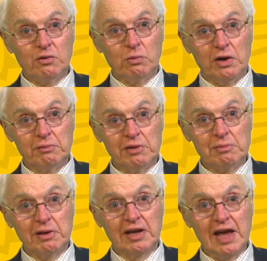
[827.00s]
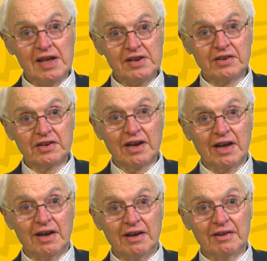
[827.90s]
when we began
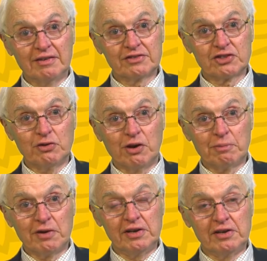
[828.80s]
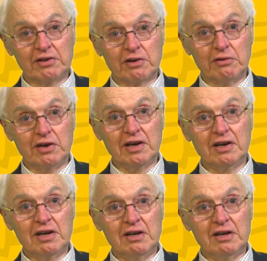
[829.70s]
to operate in Korea,